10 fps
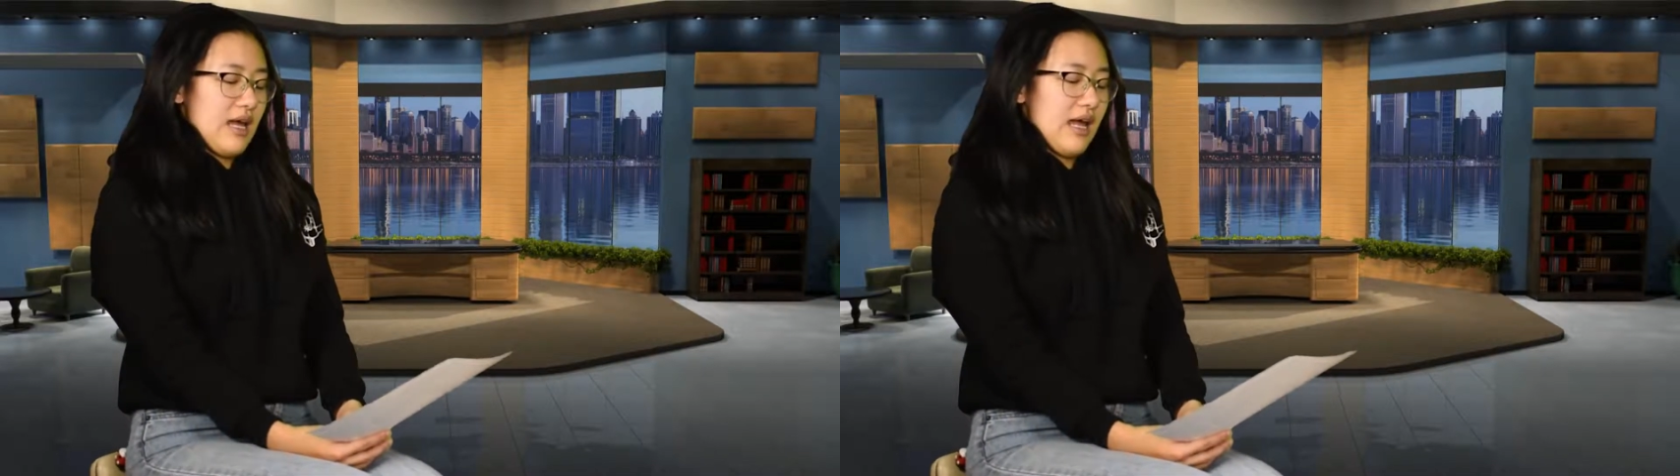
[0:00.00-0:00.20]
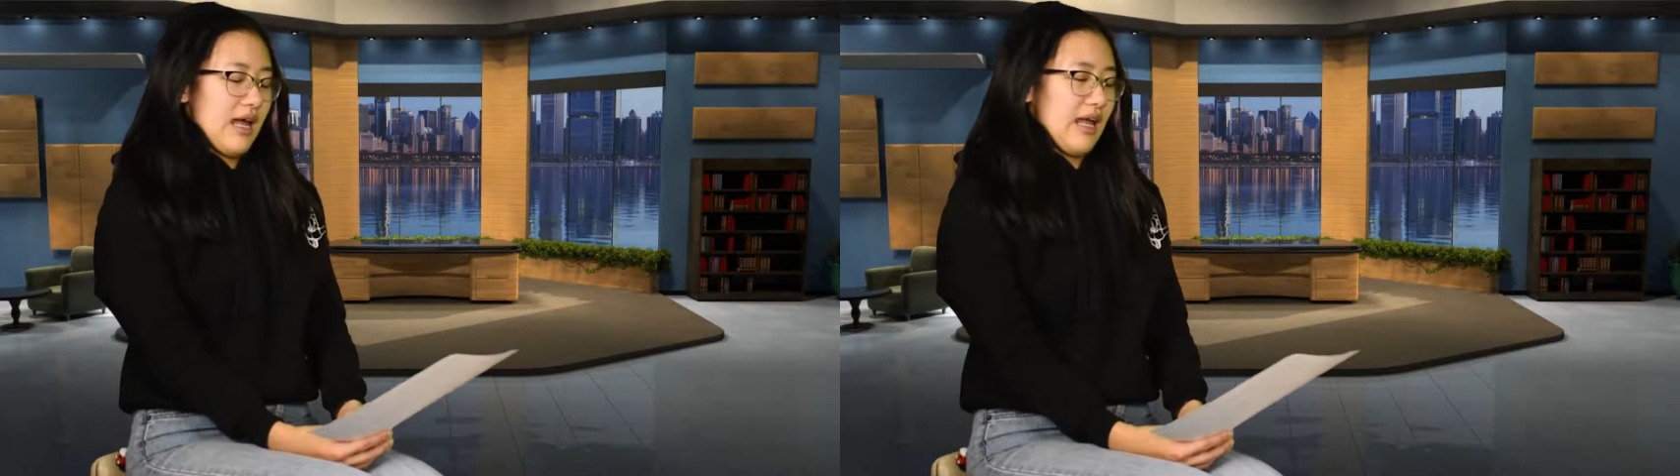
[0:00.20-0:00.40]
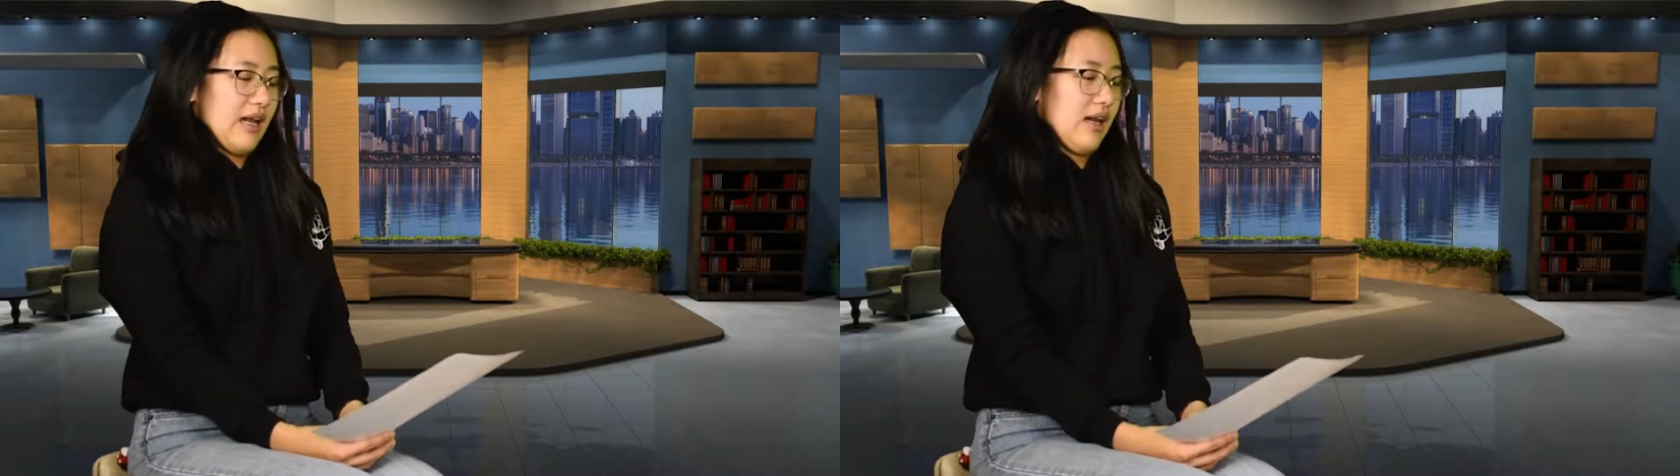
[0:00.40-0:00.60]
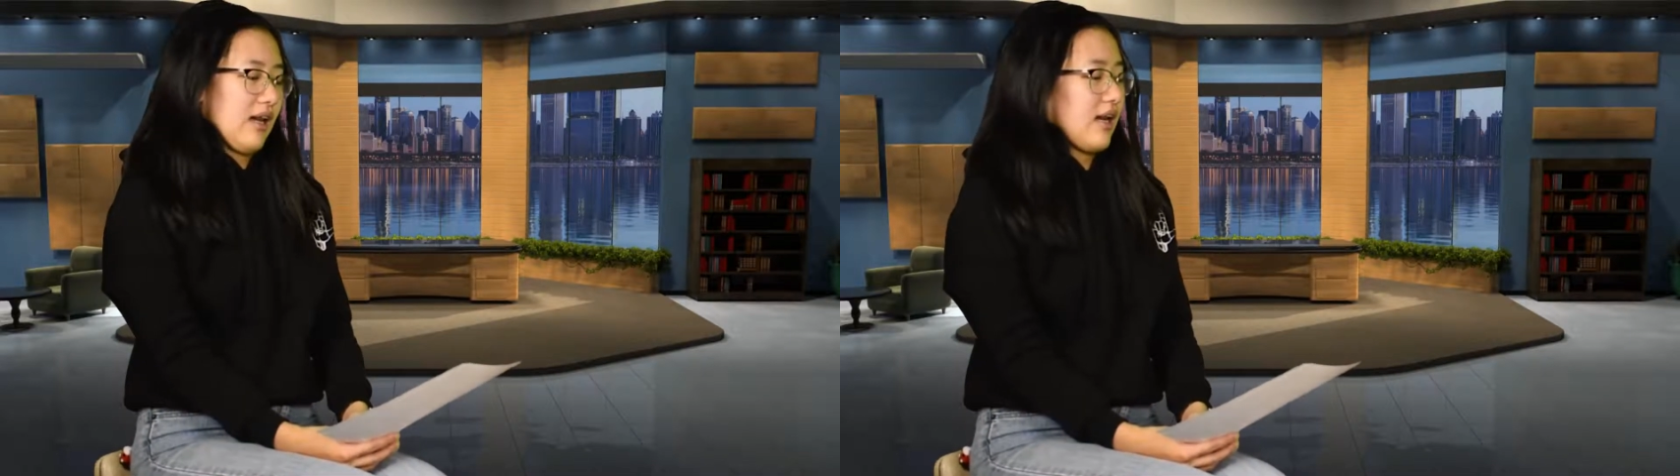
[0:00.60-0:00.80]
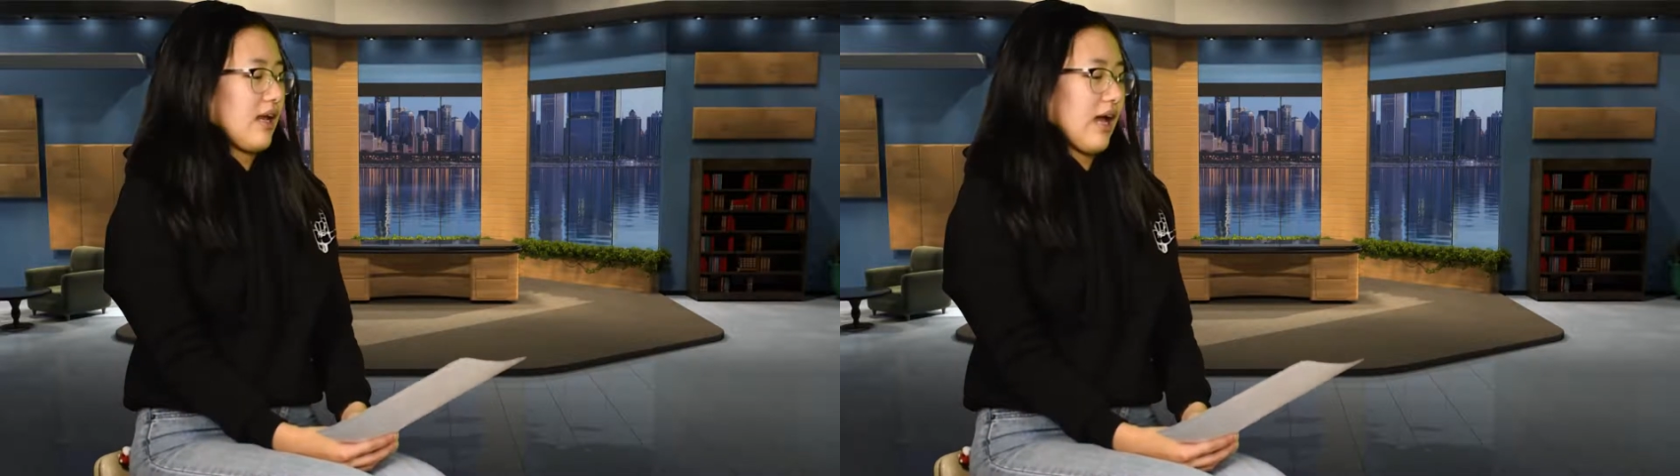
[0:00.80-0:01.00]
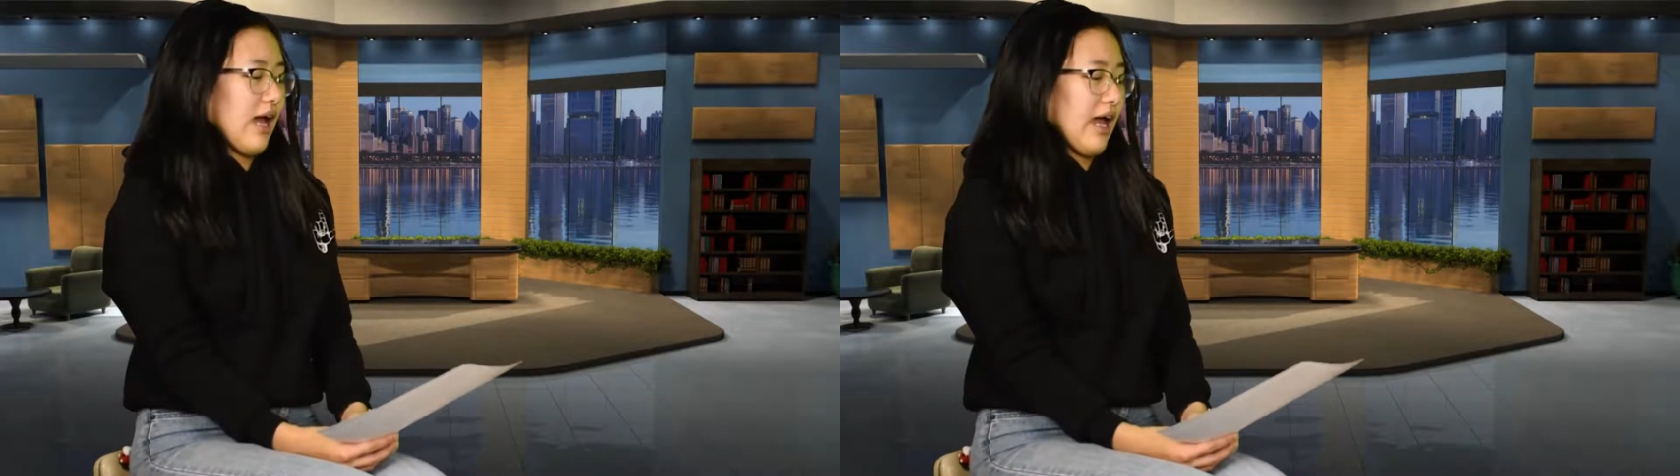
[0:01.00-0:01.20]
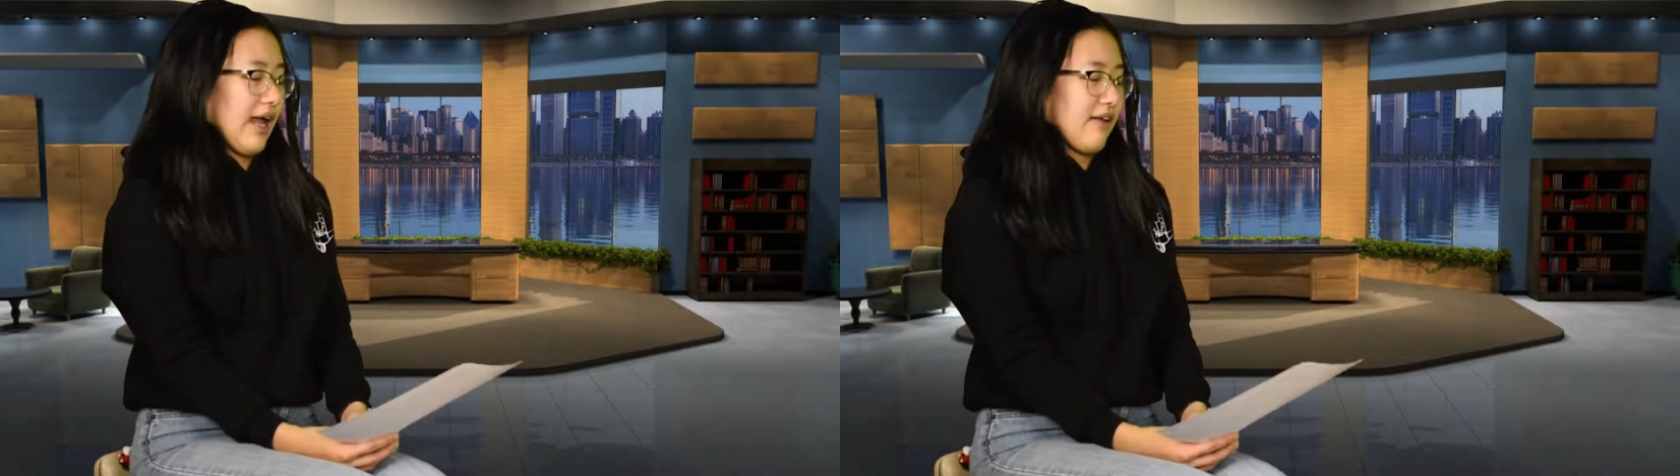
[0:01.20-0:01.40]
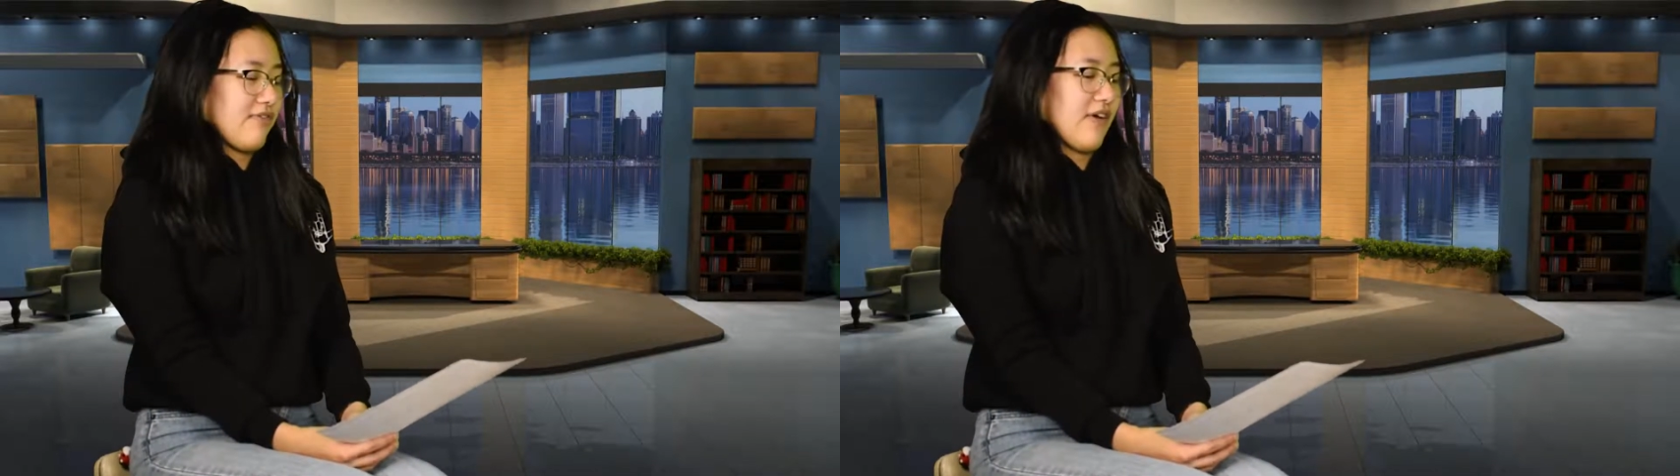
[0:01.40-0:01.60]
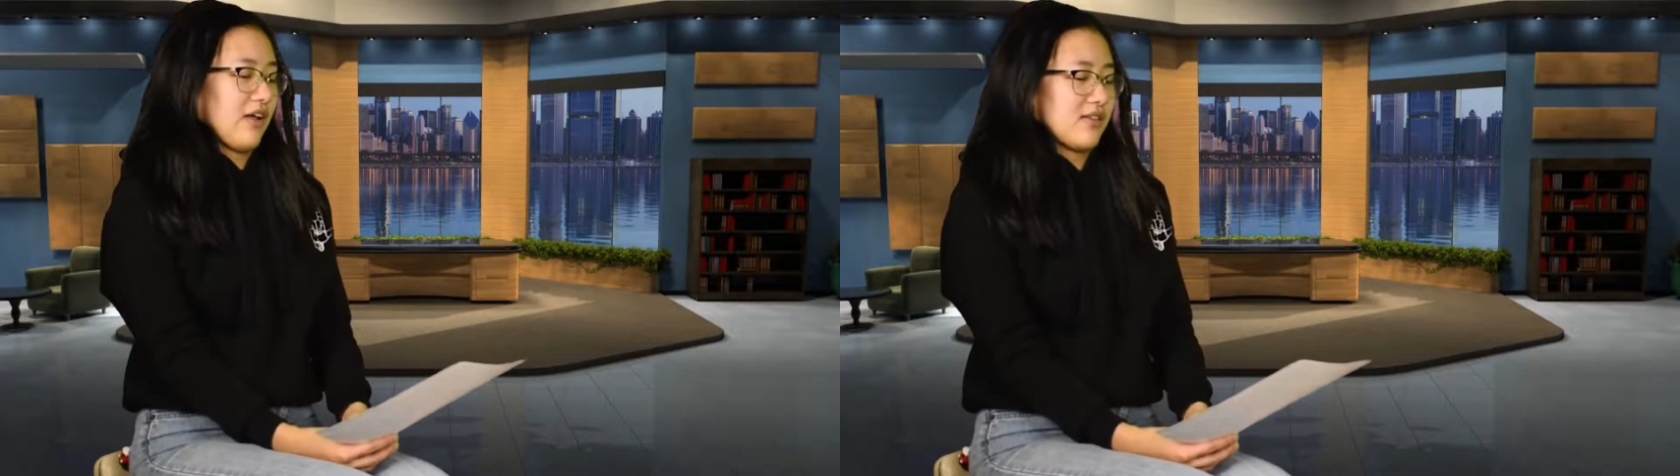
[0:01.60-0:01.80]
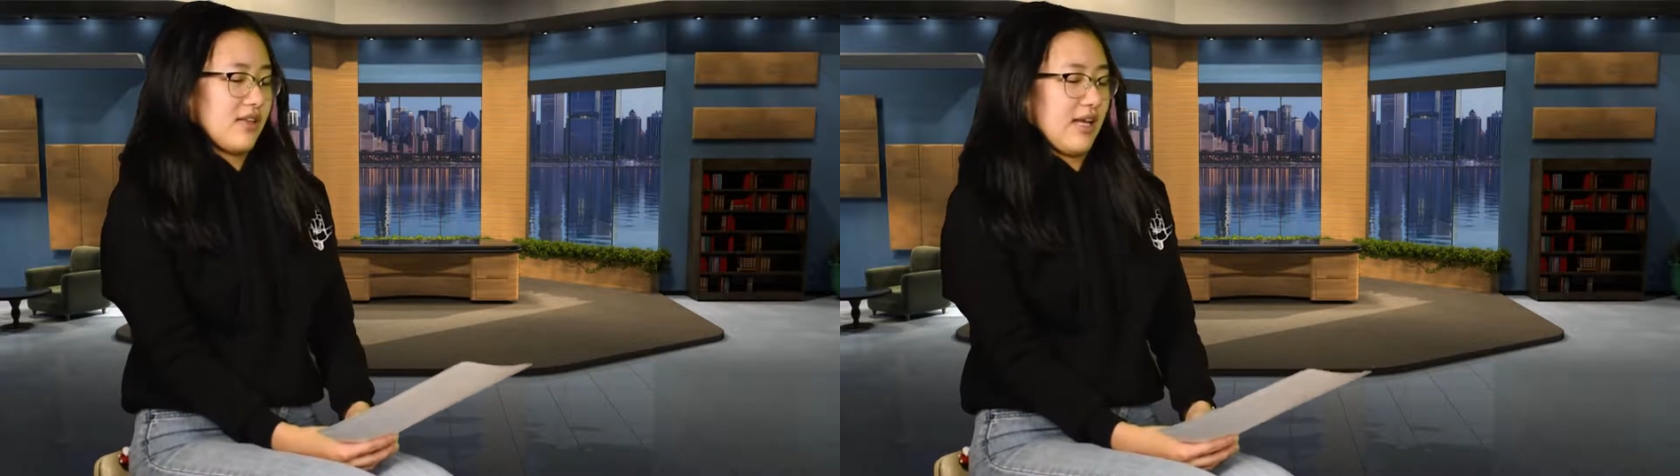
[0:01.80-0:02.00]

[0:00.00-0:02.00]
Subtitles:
and I felt